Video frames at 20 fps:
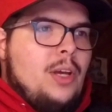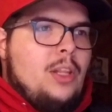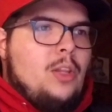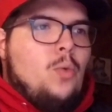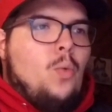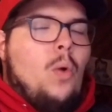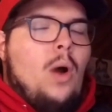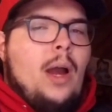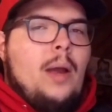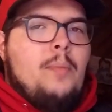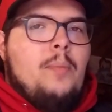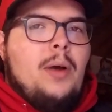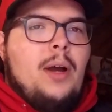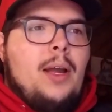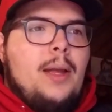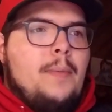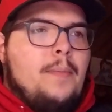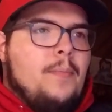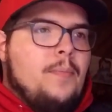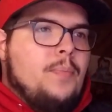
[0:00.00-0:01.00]
the
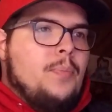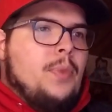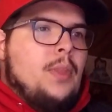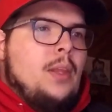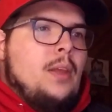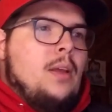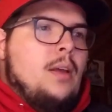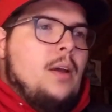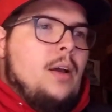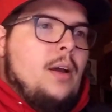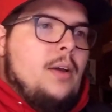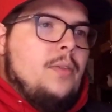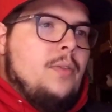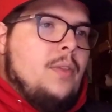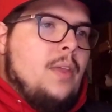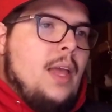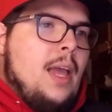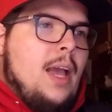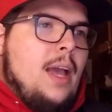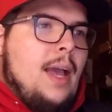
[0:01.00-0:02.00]
Y-pipe,
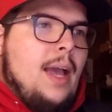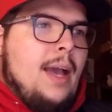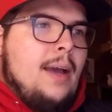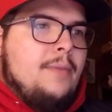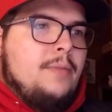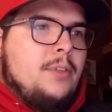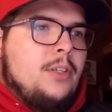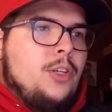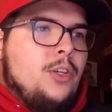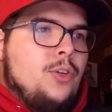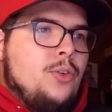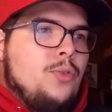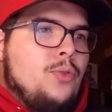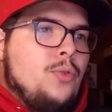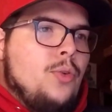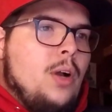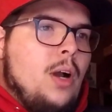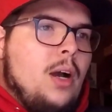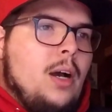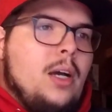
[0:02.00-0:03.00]
they have to
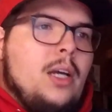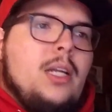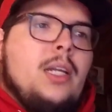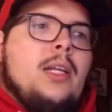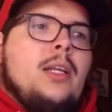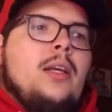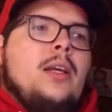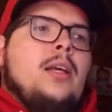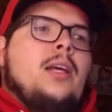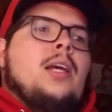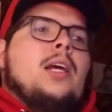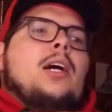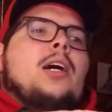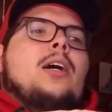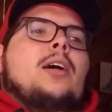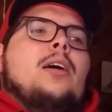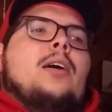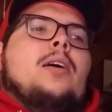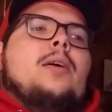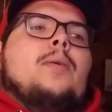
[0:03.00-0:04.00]
cut
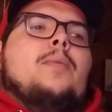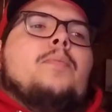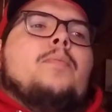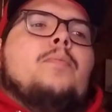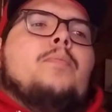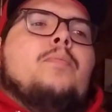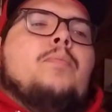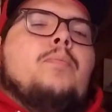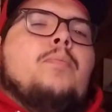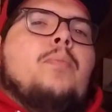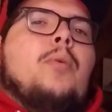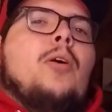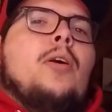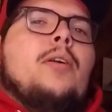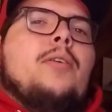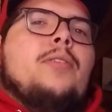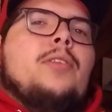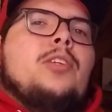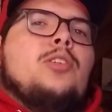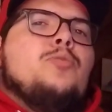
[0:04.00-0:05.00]
part
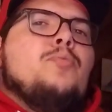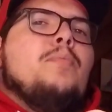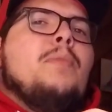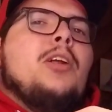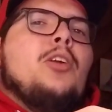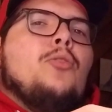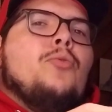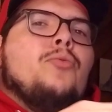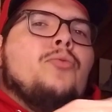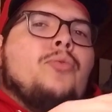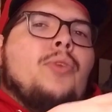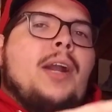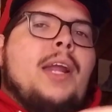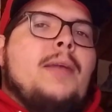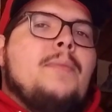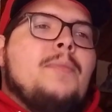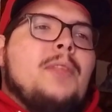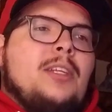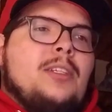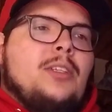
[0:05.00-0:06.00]
of this metal
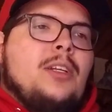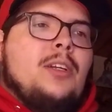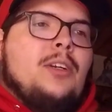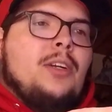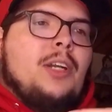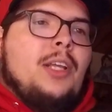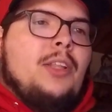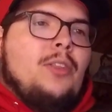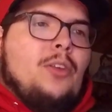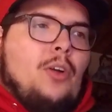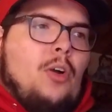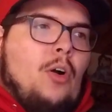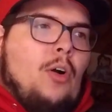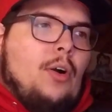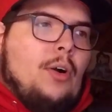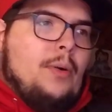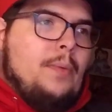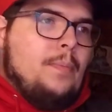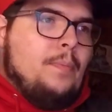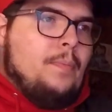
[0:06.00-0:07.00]
frame that's underneath the
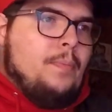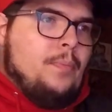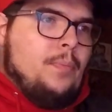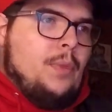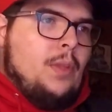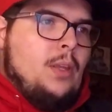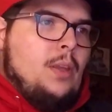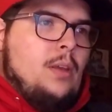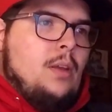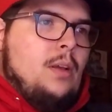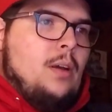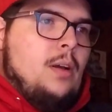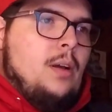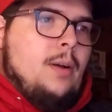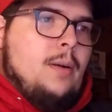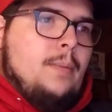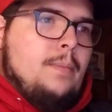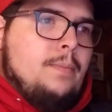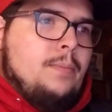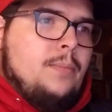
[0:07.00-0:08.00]
car
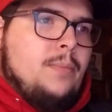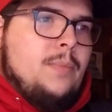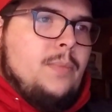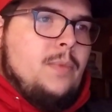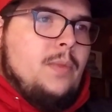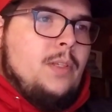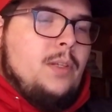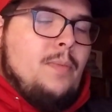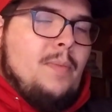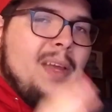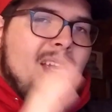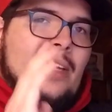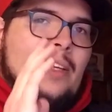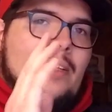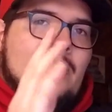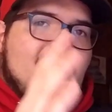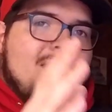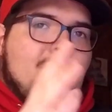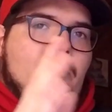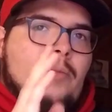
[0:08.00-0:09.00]
to make
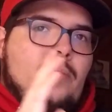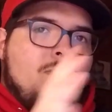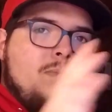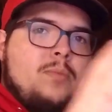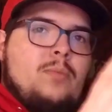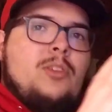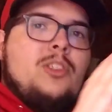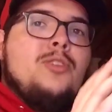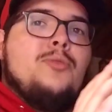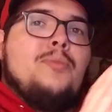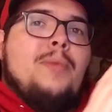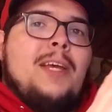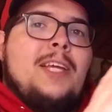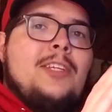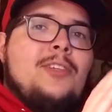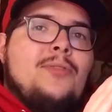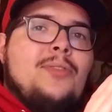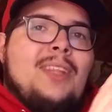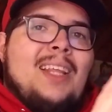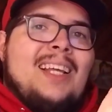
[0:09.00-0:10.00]

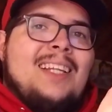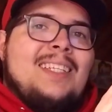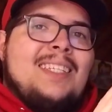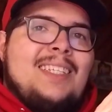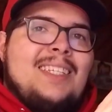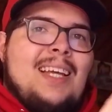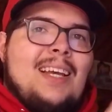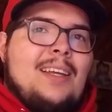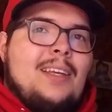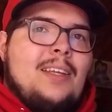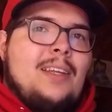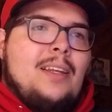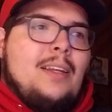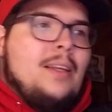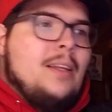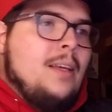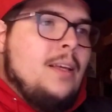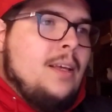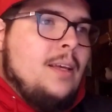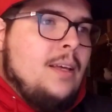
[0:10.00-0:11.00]
space for that second
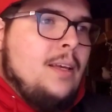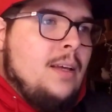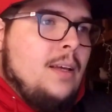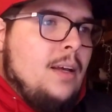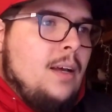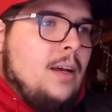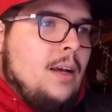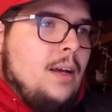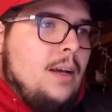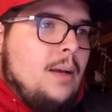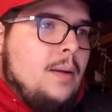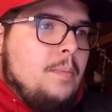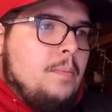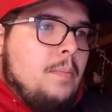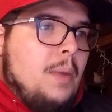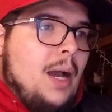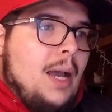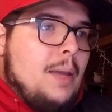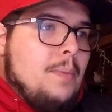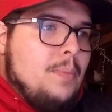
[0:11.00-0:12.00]

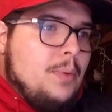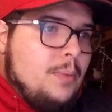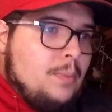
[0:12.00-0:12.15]
pipe,